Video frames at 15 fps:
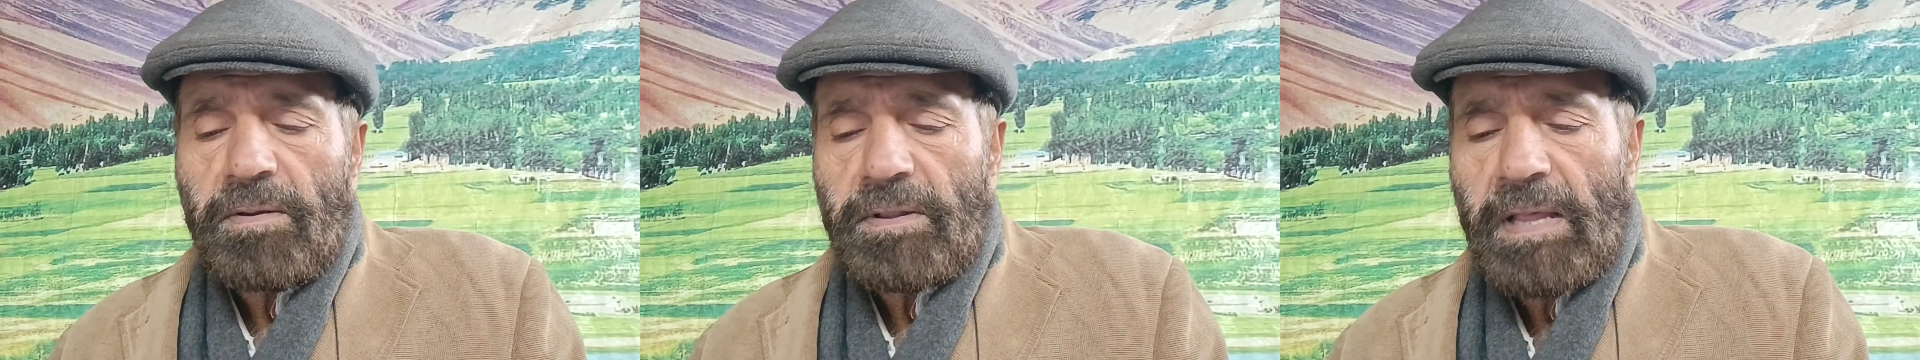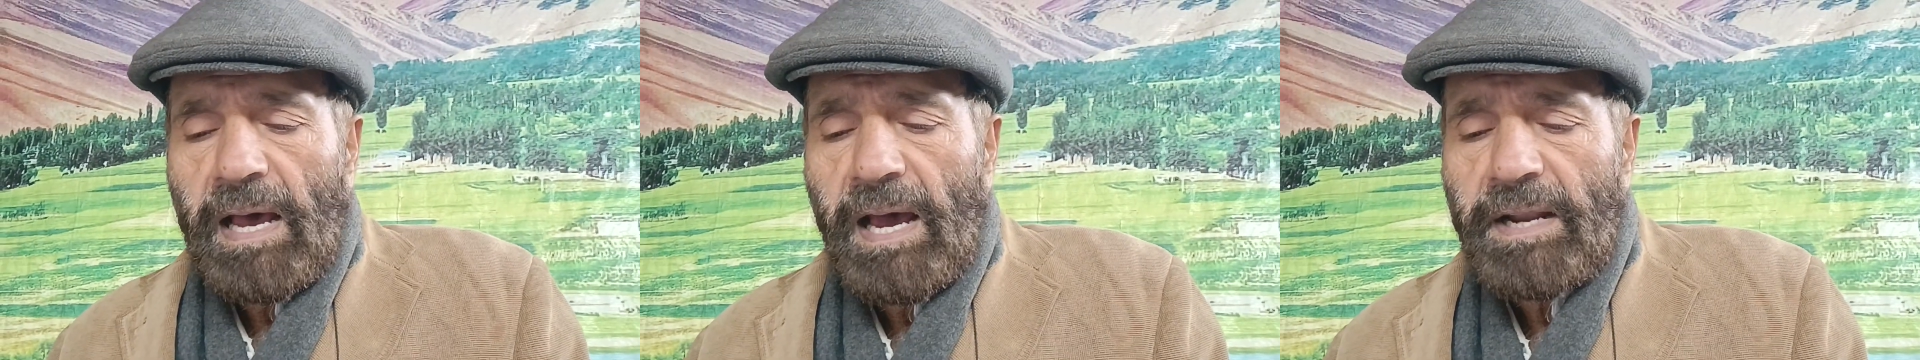
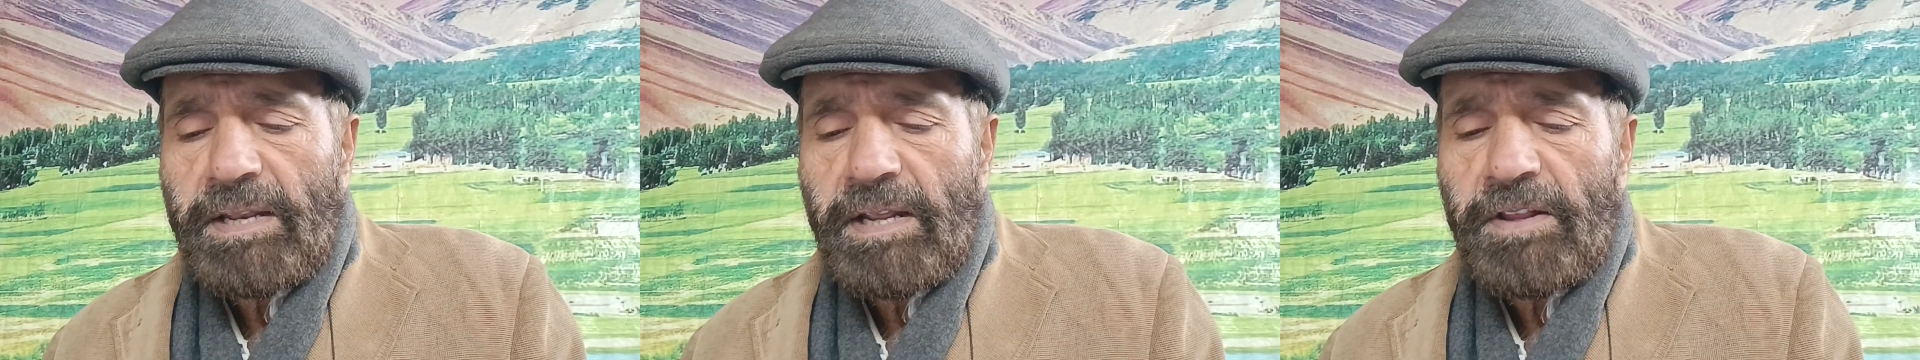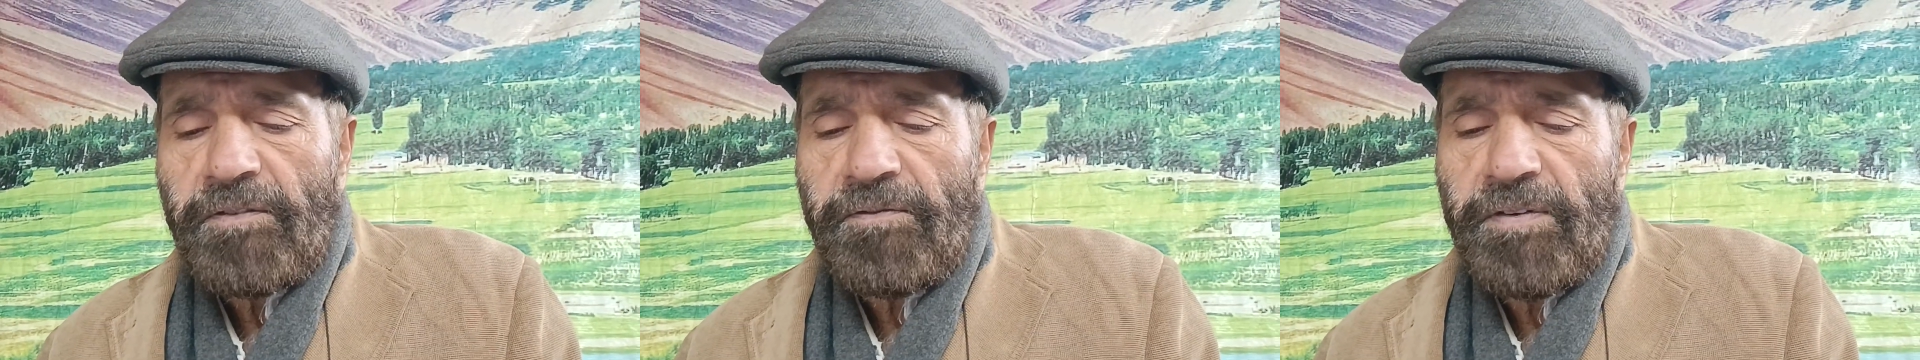That
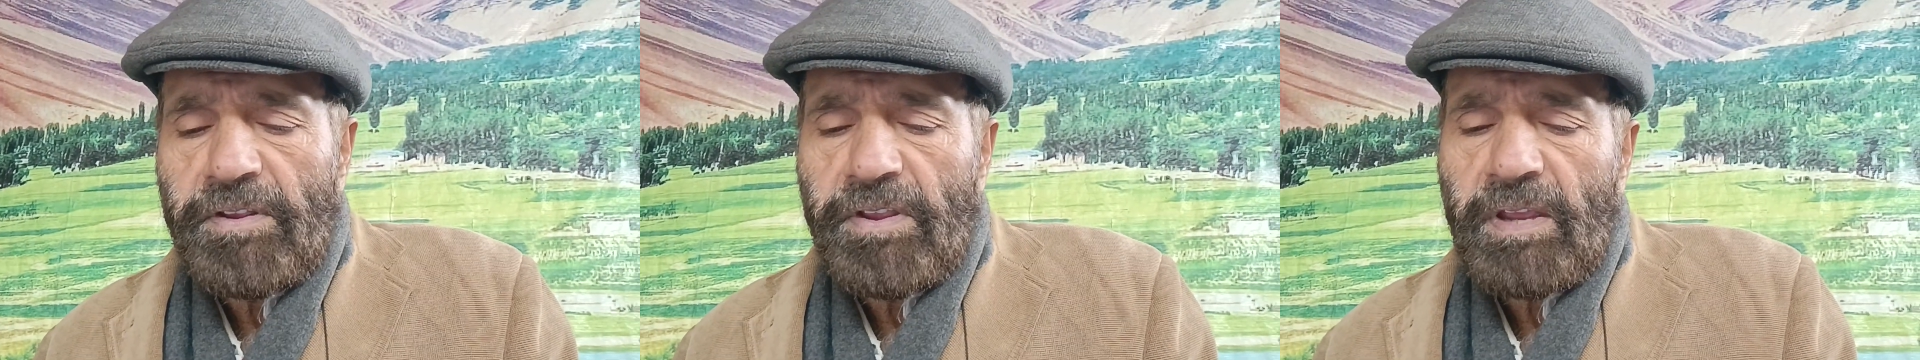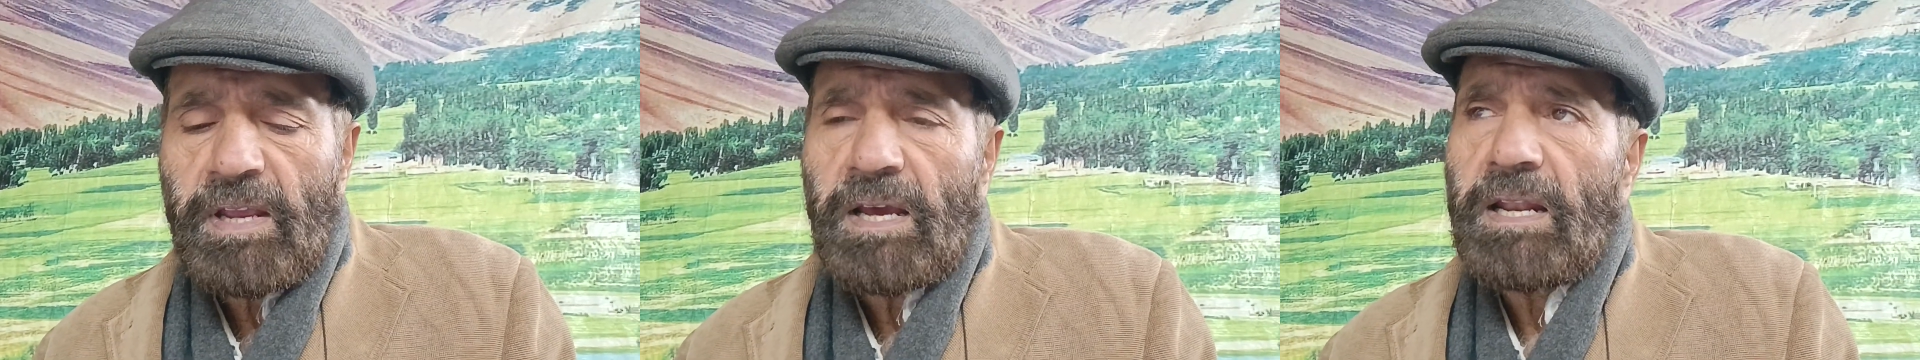is
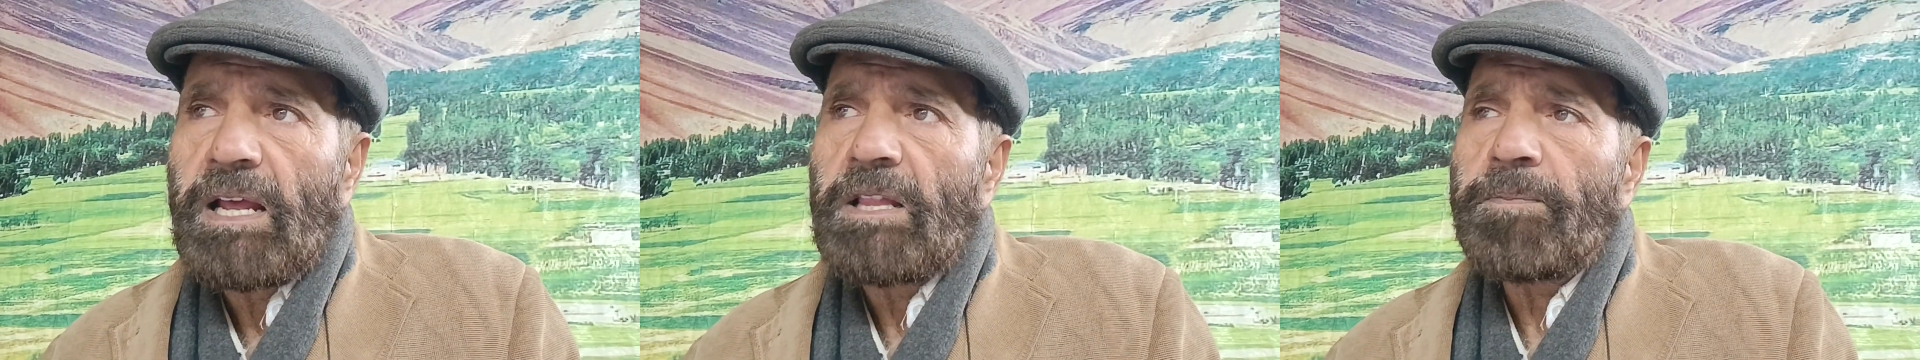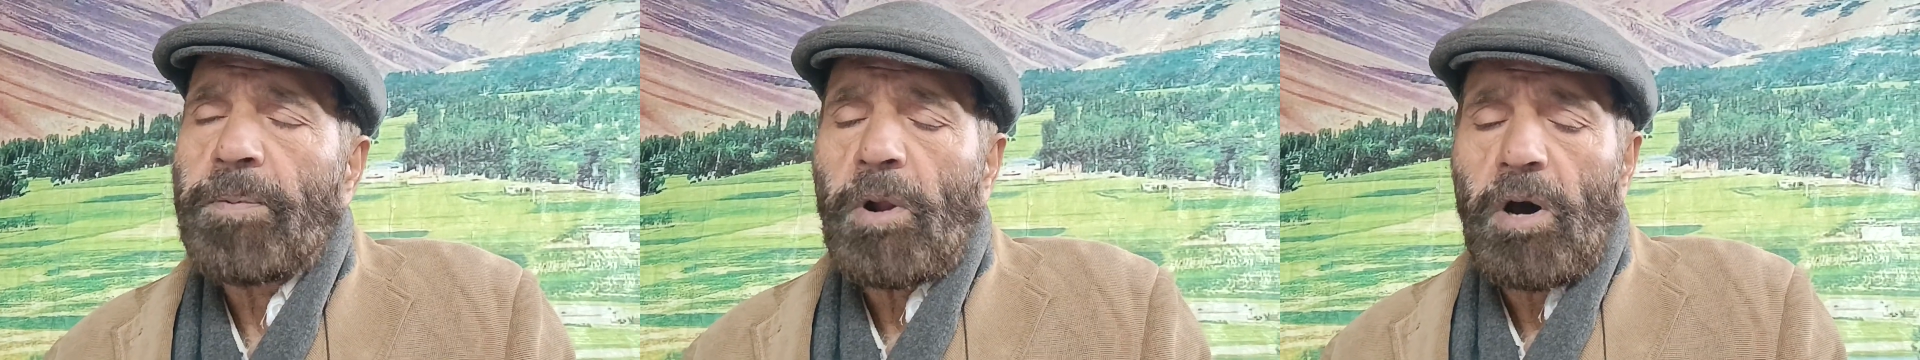physical
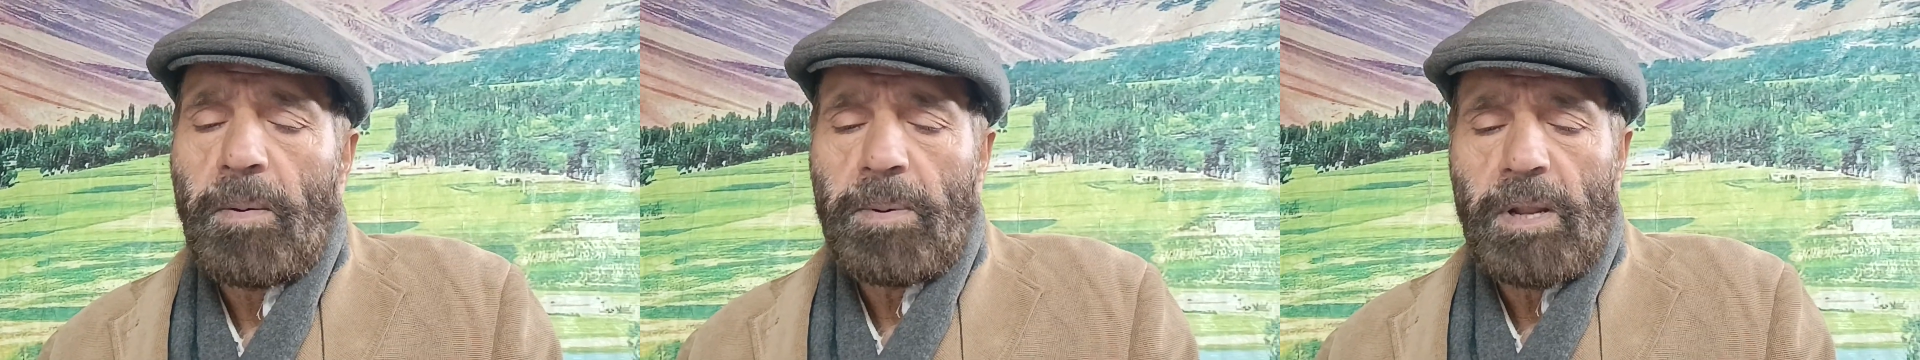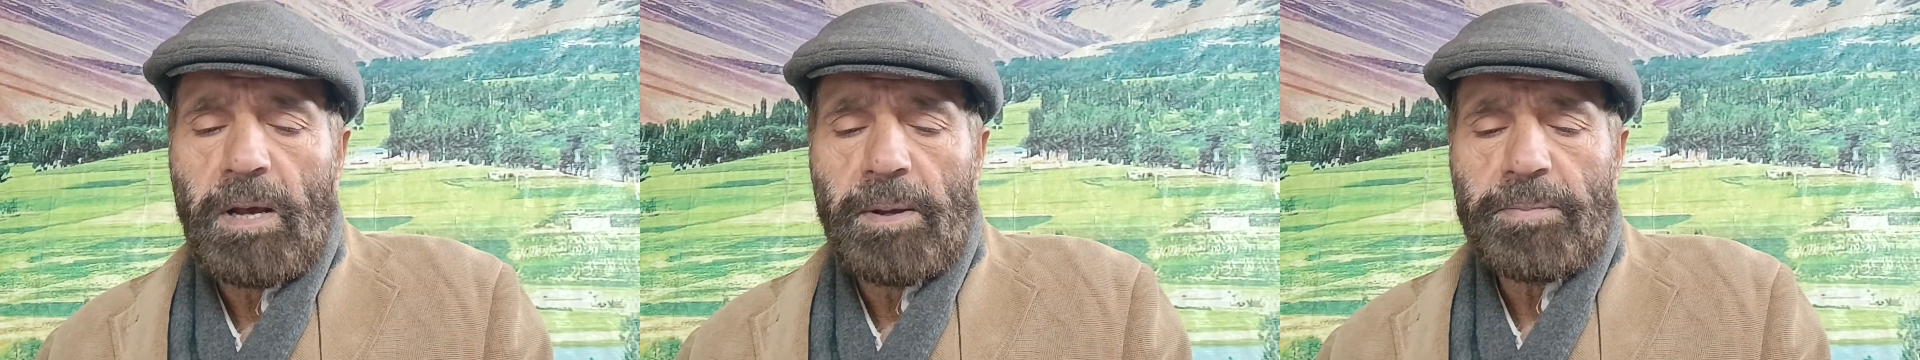health
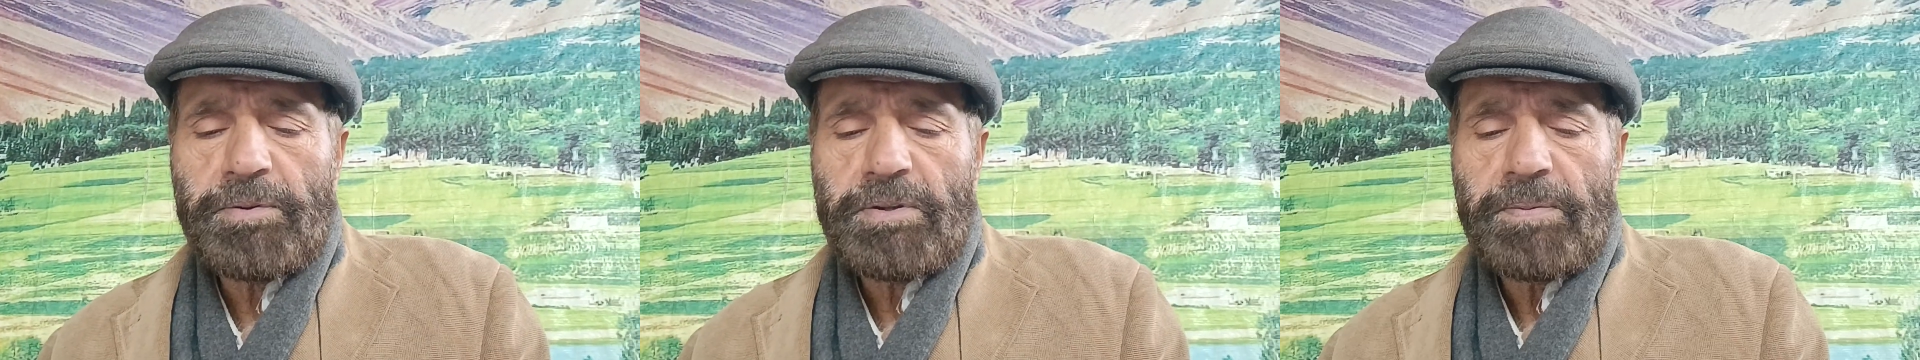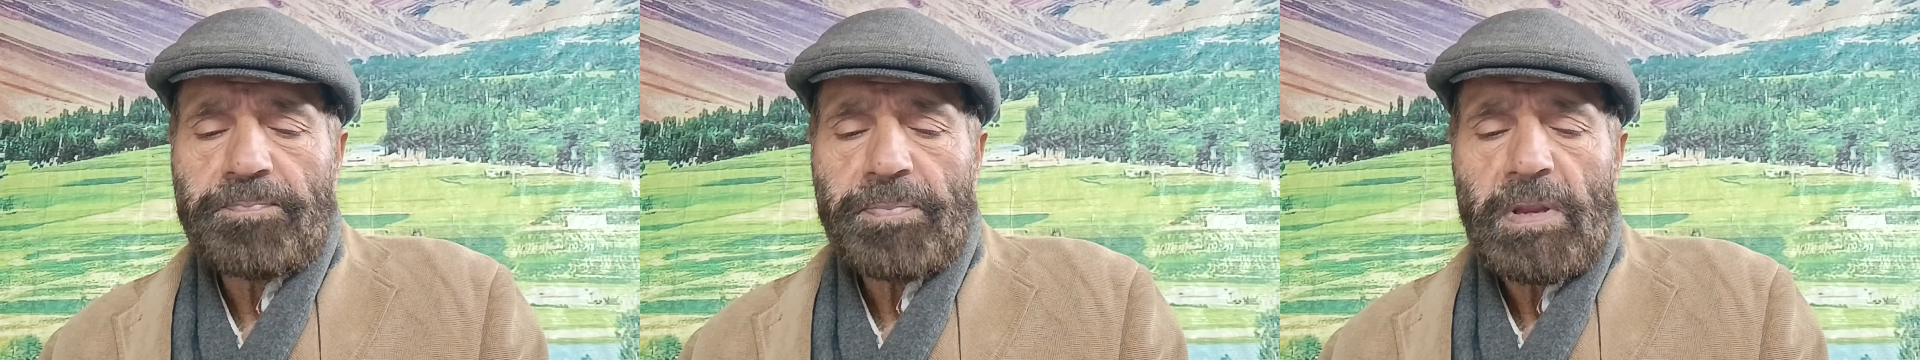problems,